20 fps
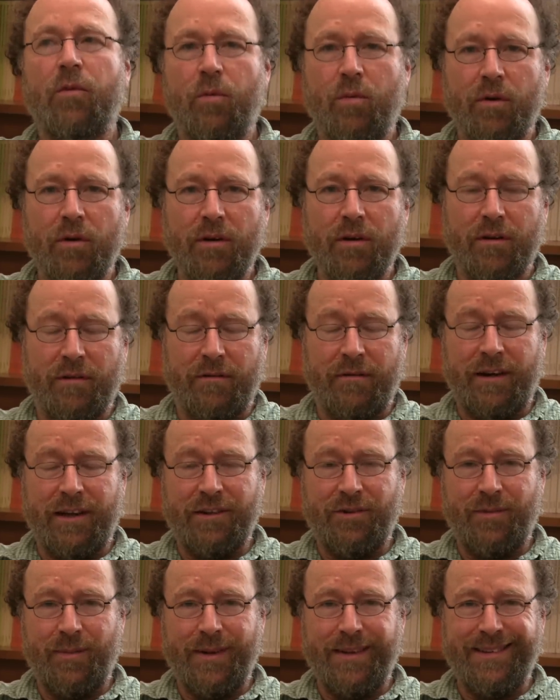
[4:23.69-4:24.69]
the working
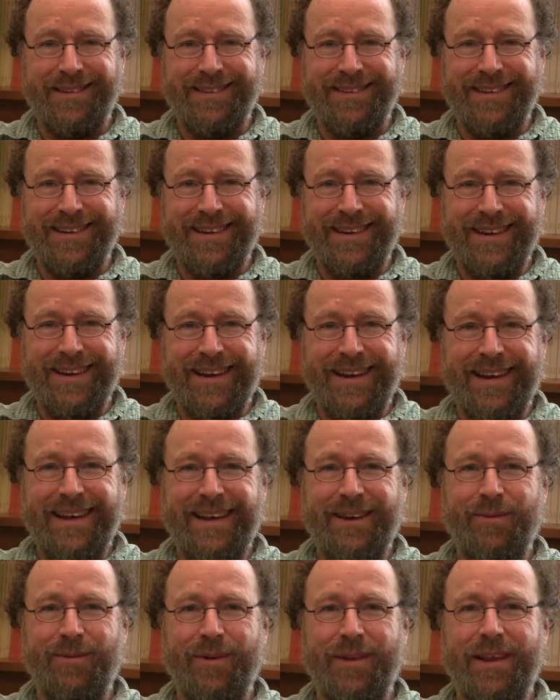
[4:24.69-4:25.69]
arrangements
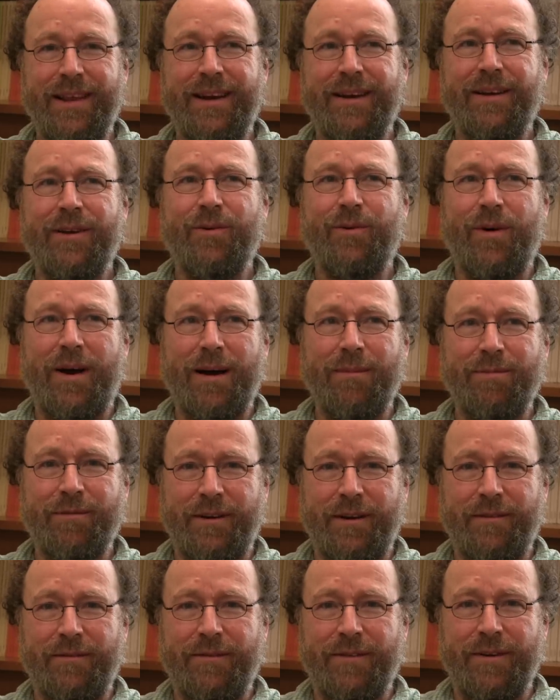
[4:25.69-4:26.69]
within a
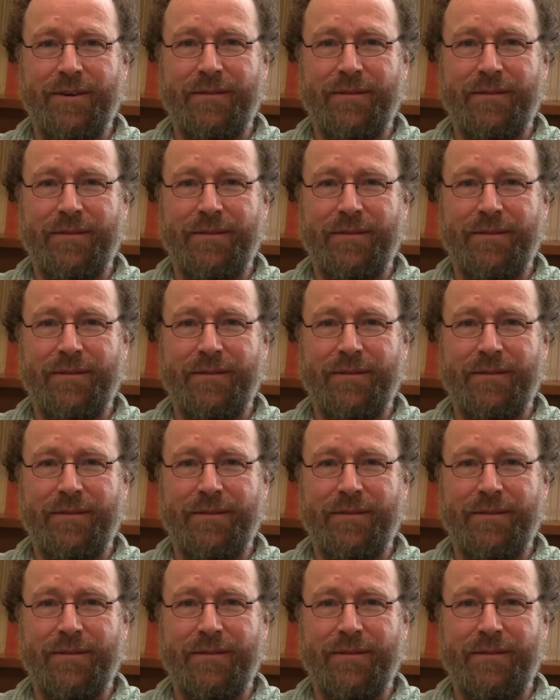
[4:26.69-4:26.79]
cooperative,